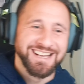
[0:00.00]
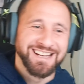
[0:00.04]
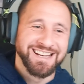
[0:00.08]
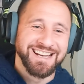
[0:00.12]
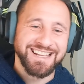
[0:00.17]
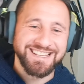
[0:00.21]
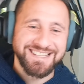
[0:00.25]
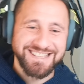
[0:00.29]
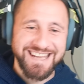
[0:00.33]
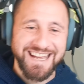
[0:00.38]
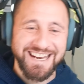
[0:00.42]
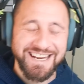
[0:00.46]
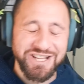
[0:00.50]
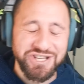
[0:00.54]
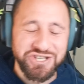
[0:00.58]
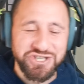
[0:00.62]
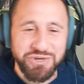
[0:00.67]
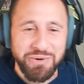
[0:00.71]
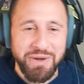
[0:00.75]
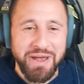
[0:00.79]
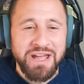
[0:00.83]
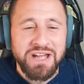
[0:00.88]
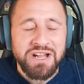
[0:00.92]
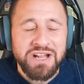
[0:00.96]
Let's get
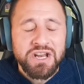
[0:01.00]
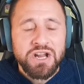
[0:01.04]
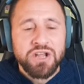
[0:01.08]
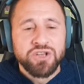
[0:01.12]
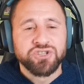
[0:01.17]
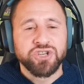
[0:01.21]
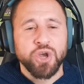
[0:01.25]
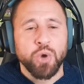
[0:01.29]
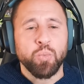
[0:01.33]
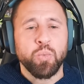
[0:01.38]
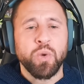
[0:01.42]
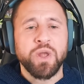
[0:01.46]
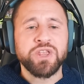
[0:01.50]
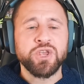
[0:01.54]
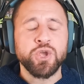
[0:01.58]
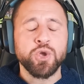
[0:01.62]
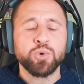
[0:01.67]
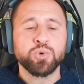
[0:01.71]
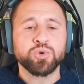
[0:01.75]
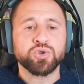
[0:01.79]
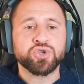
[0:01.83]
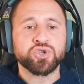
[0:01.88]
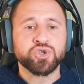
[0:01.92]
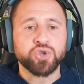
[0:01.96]
into it. So when
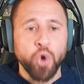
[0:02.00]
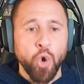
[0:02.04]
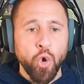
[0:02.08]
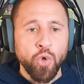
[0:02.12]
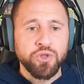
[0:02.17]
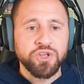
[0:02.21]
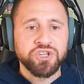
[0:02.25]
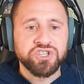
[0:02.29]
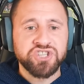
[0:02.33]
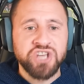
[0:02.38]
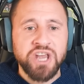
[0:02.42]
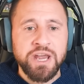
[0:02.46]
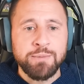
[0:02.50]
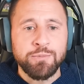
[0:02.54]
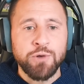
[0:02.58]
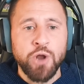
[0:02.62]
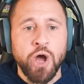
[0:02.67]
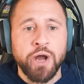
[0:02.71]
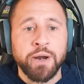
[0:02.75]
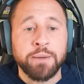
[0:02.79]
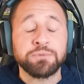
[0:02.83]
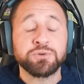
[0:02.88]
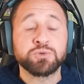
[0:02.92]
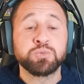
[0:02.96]
you saw the team
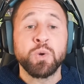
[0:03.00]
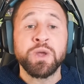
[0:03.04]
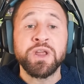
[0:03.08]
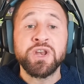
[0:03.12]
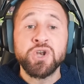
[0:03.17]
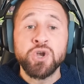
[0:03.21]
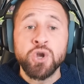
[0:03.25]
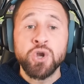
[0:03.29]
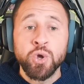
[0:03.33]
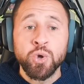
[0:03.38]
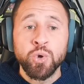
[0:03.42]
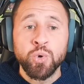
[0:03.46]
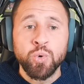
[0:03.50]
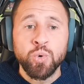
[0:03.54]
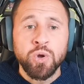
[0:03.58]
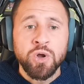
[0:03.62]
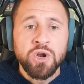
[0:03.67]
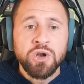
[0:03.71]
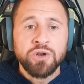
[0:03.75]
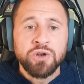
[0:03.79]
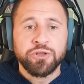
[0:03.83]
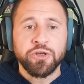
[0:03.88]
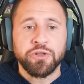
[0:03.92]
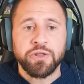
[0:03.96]
lineups, we knew
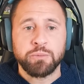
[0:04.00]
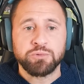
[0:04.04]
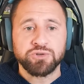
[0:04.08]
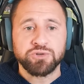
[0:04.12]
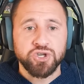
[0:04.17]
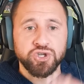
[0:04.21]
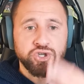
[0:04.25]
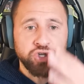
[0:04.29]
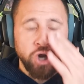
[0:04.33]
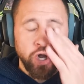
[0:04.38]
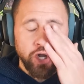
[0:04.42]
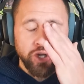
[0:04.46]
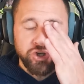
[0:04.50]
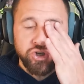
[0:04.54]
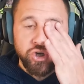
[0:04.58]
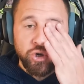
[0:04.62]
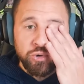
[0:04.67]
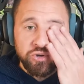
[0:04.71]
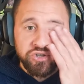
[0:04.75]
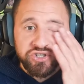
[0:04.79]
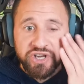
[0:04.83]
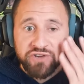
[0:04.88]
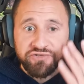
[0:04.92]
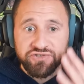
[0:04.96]
that there was a chance
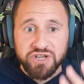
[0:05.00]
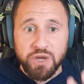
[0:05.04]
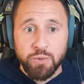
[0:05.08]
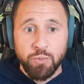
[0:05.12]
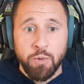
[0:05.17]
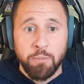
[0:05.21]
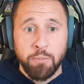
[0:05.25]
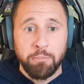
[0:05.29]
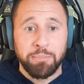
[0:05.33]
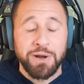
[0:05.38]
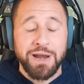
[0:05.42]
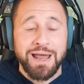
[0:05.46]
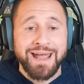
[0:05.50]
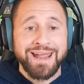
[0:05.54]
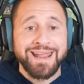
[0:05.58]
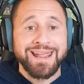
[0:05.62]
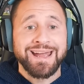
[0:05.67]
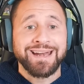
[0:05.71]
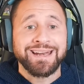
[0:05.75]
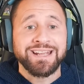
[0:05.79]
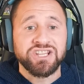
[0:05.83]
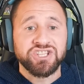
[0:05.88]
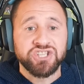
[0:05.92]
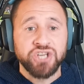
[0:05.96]
Kulusevski wouldn't play,
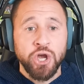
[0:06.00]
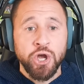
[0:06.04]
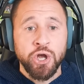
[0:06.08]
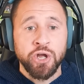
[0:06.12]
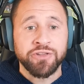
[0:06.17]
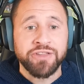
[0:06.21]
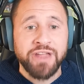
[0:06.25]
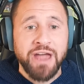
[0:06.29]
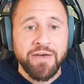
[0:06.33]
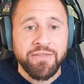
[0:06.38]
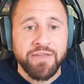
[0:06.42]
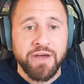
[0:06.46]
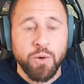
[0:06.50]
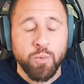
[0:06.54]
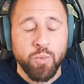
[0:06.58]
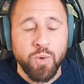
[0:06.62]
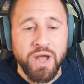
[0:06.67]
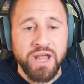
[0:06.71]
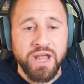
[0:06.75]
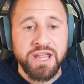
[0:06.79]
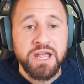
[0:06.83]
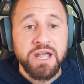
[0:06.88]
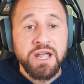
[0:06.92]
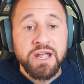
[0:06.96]
and it turned out that
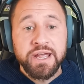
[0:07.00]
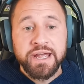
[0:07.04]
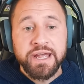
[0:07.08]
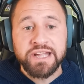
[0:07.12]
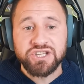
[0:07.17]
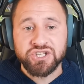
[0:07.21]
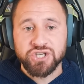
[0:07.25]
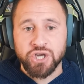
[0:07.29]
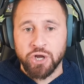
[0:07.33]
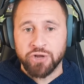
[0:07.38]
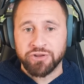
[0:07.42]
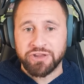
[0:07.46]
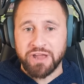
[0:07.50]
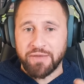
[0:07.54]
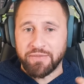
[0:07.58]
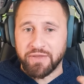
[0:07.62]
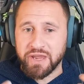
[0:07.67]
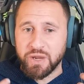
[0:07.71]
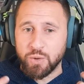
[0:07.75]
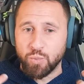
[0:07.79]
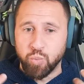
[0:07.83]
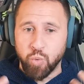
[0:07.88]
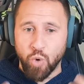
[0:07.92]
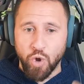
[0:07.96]
way. It turned out
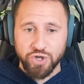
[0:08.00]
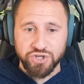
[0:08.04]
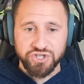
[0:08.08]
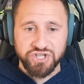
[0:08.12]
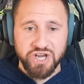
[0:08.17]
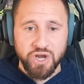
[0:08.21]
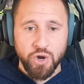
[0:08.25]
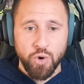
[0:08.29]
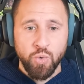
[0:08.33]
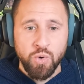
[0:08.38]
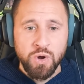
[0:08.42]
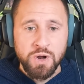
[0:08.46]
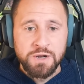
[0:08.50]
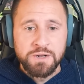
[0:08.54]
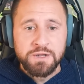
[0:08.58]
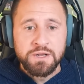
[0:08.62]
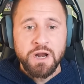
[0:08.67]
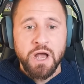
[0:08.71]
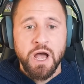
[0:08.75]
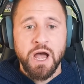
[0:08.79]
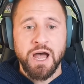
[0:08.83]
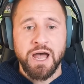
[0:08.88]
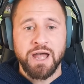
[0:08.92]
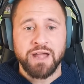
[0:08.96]
that he was ill,
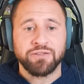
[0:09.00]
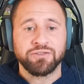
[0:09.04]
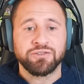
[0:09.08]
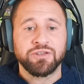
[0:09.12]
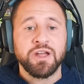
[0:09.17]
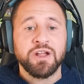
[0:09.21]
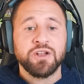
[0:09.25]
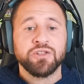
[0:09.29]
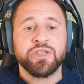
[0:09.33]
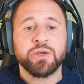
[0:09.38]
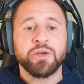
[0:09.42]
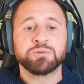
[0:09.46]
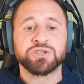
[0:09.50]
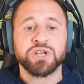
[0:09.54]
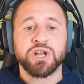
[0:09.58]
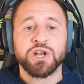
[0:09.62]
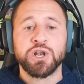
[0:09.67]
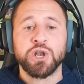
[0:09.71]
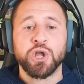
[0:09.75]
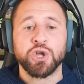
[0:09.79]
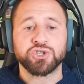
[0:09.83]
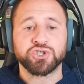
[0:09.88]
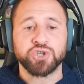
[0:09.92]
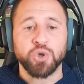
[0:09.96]
and there was a
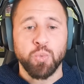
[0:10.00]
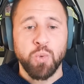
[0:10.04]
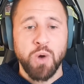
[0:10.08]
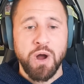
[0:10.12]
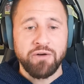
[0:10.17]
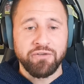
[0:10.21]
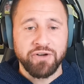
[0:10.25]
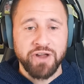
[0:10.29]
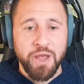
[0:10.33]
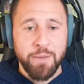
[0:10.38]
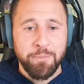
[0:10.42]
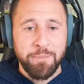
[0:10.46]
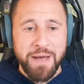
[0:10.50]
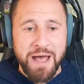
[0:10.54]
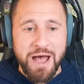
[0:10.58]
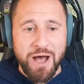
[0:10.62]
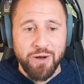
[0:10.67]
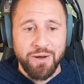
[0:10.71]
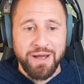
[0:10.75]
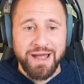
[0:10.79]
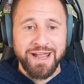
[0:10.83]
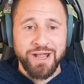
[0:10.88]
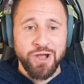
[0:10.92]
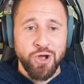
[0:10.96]
lot of worry
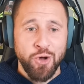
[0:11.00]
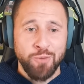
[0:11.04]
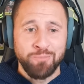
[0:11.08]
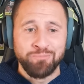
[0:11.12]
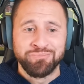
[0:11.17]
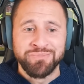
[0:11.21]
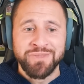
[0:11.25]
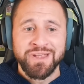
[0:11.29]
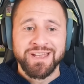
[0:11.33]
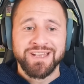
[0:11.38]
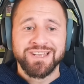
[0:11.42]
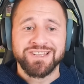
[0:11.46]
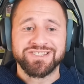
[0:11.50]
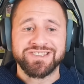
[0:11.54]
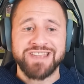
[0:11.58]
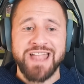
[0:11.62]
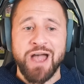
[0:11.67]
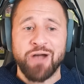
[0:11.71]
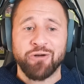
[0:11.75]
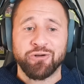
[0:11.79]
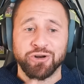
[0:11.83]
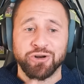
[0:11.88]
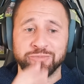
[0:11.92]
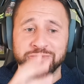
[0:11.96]
about, hang on, it's
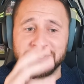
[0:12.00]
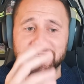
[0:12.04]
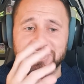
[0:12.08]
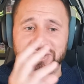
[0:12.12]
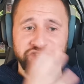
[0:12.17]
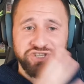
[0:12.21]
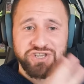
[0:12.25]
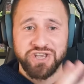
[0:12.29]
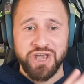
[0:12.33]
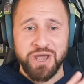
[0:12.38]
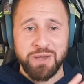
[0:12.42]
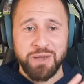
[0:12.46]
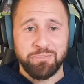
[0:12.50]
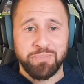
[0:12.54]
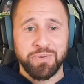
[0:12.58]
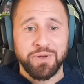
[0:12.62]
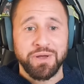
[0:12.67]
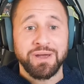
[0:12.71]
now going to be Skipp